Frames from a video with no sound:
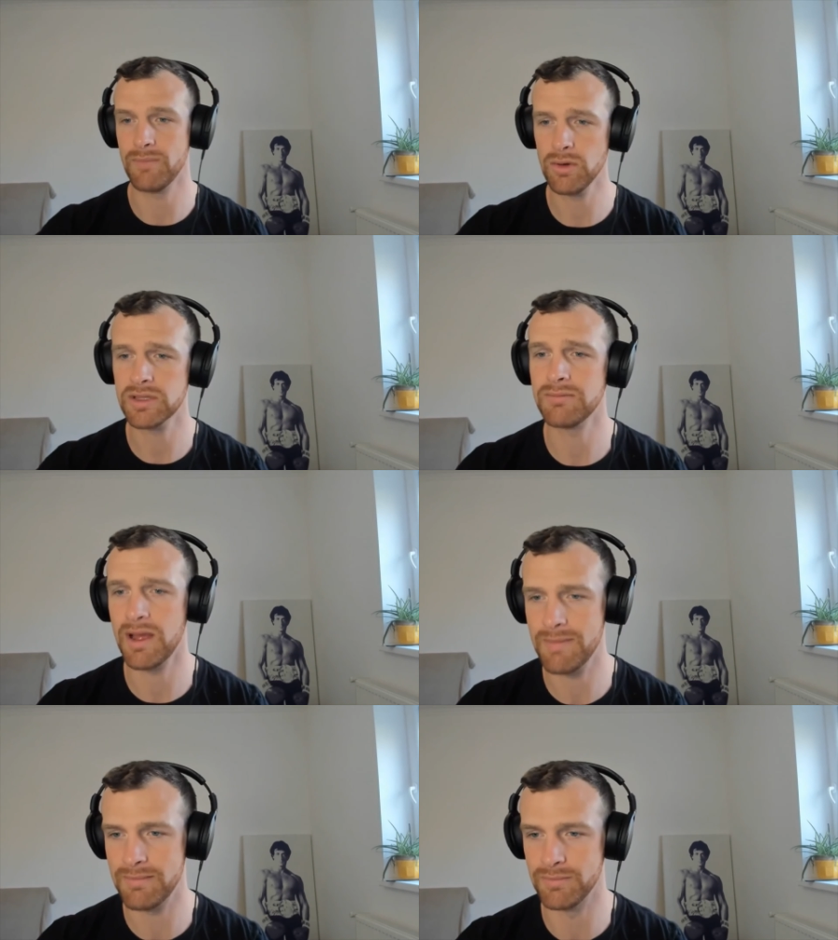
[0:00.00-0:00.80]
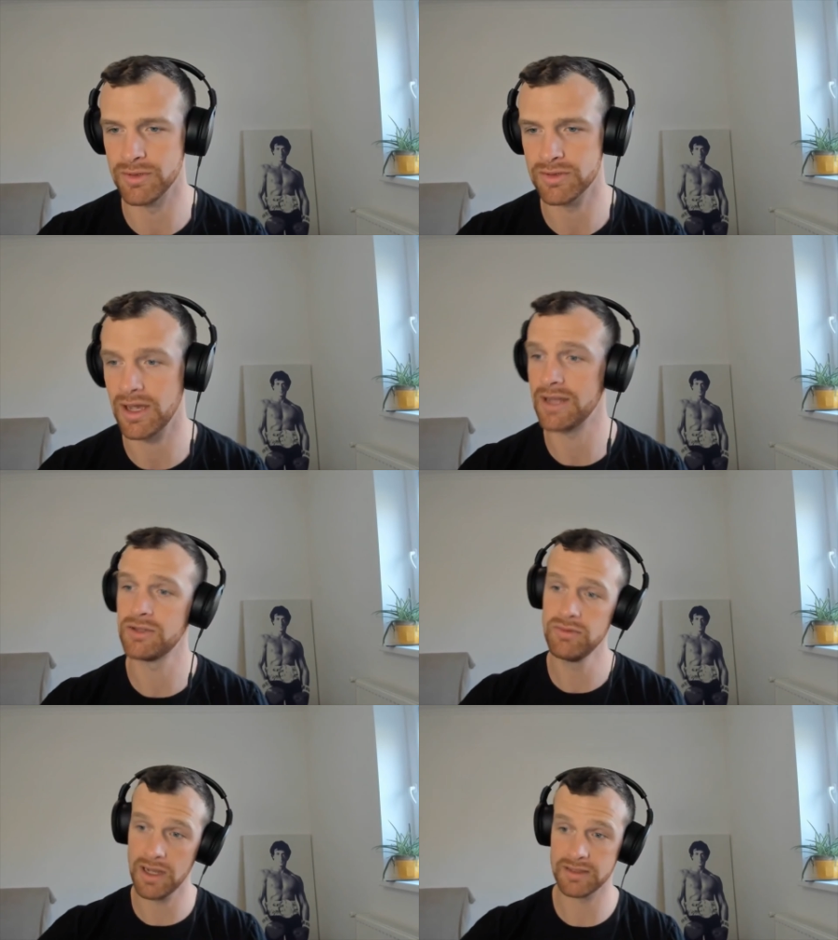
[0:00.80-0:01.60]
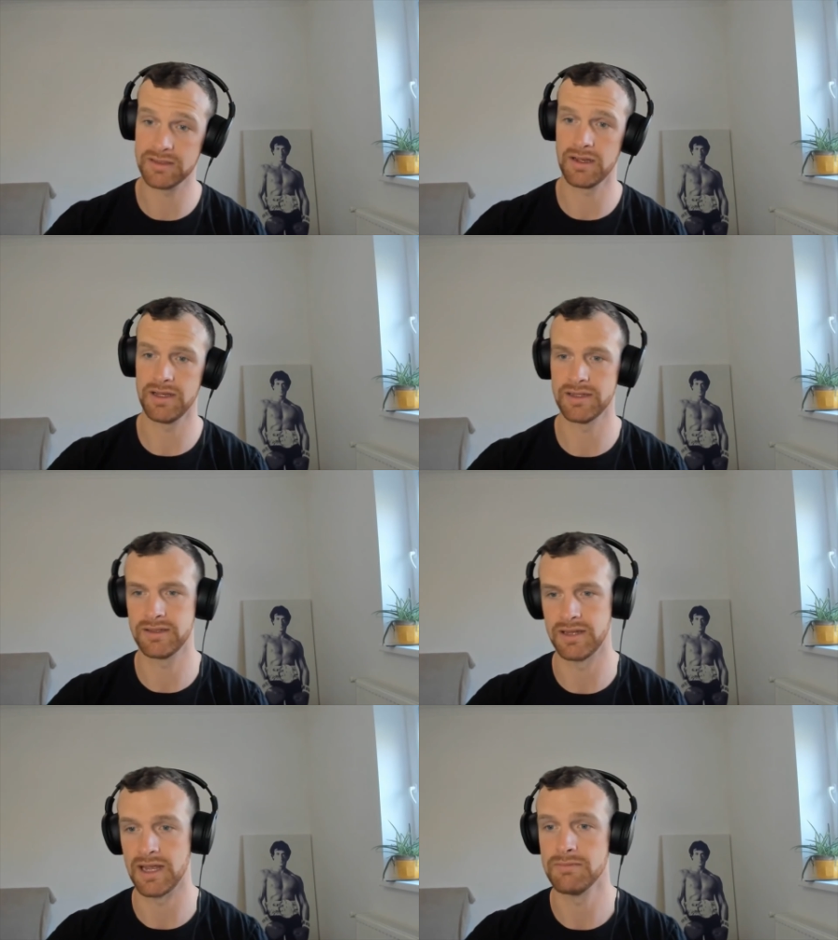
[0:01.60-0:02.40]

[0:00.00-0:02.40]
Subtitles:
Most of my members, I had 2 guys start yesterday.